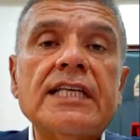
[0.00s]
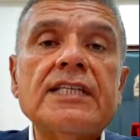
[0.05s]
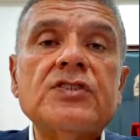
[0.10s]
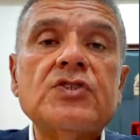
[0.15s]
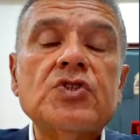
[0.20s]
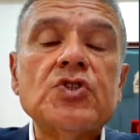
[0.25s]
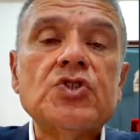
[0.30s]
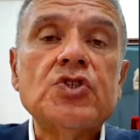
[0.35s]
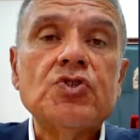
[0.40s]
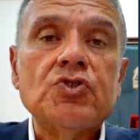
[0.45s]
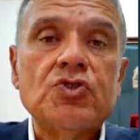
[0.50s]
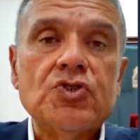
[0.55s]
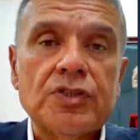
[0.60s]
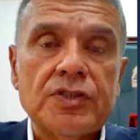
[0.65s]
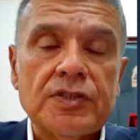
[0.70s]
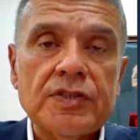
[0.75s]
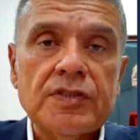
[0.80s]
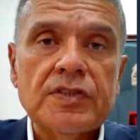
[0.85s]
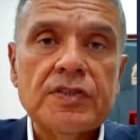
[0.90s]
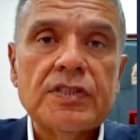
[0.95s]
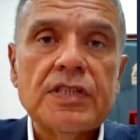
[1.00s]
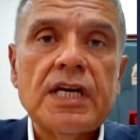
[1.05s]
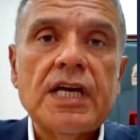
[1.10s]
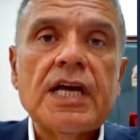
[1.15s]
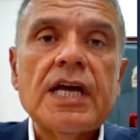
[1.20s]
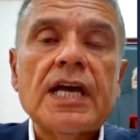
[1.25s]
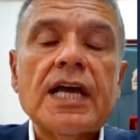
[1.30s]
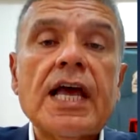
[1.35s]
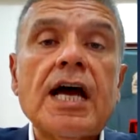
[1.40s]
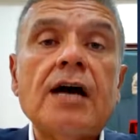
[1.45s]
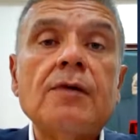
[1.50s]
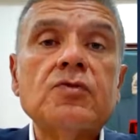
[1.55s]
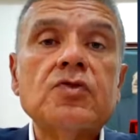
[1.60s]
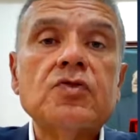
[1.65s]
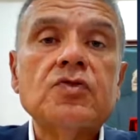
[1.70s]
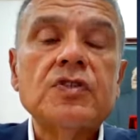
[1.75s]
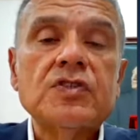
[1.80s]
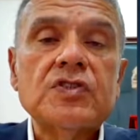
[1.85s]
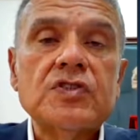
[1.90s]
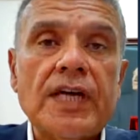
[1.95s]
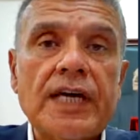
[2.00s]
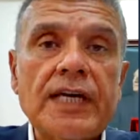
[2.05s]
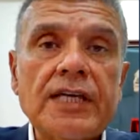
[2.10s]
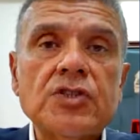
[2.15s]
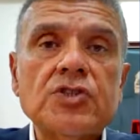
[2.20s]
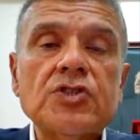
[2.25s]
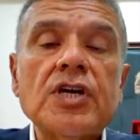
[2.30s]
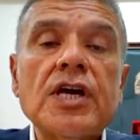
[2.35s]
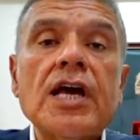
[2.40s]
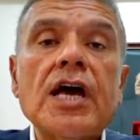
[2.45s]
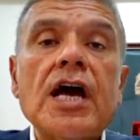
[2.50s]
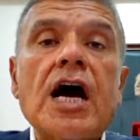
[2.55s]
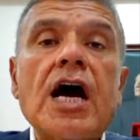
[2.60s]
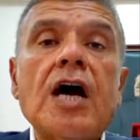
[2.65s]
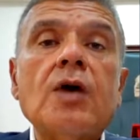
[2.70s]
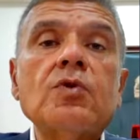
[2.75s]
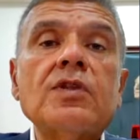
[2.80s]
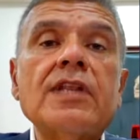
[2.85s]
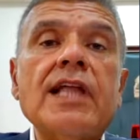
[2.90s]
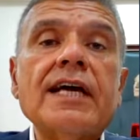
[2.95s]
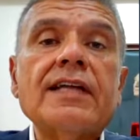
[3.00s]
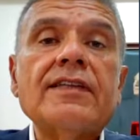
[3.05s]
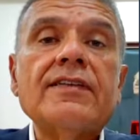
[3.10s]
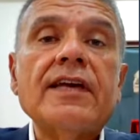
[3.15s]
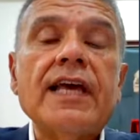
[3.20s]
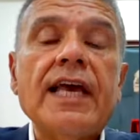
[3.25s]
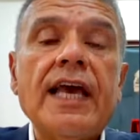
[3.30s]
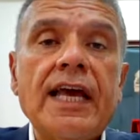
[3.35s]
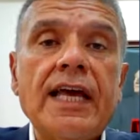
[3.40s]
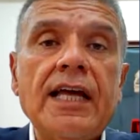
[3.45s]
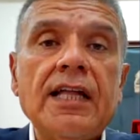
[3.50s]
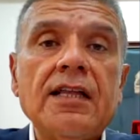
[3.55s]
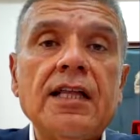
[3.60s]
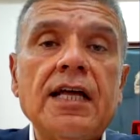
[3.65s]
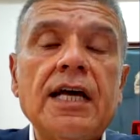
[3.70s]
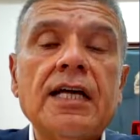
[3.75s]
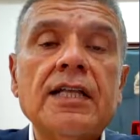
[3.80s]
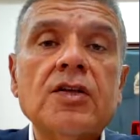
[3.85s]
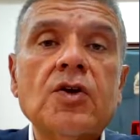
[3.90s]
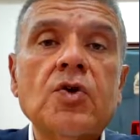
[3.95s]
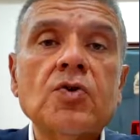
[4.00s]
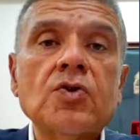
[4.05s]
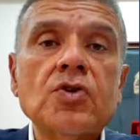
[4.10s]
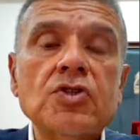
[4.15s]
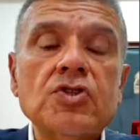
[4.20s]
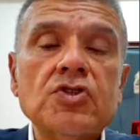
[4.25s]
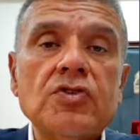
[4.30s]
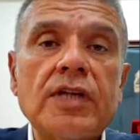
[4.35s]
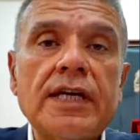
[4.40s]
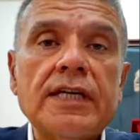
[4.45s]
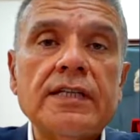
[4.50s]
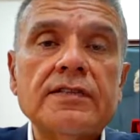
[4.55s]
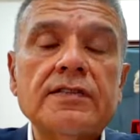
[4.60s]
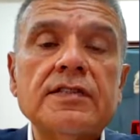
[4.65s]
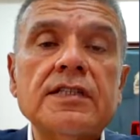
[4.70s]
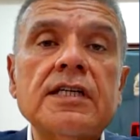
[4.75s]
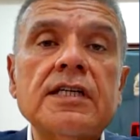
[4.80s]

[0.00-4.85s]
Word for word: institutions come to the stage. I would like to hail and congratulate